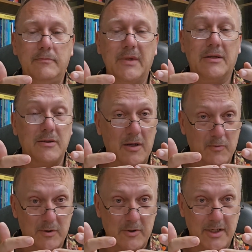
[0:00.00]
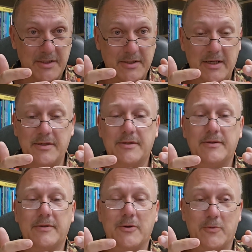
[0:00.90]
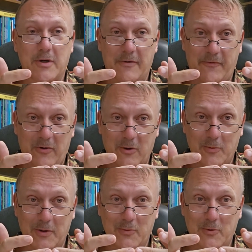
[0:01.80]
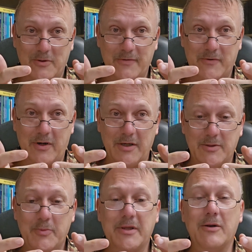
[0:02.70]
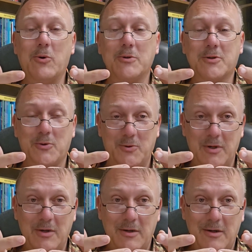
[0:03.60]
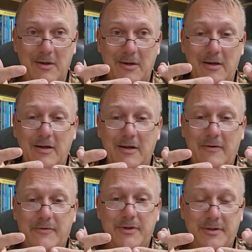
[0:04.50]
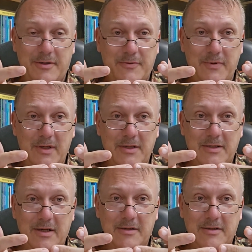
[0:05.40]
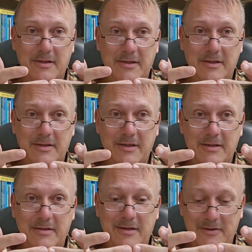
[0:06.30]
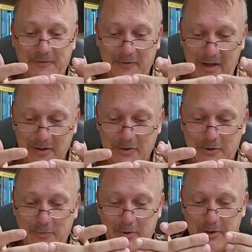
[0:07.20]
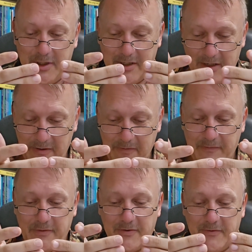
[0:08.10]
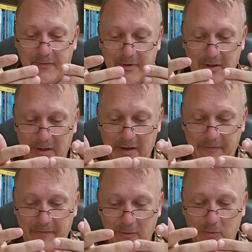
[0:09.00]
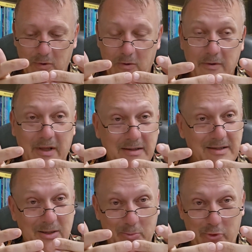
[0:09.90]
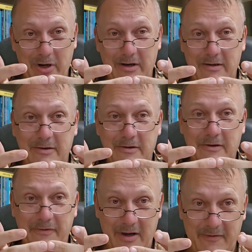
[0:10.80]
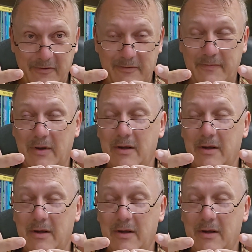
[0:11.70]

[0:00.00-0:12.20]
it's not what Christ says, so we're not following the words of Christ. But then also, if Jesus really says that this is his flesh, which he gives for the life of the world, that's the bread of heaven.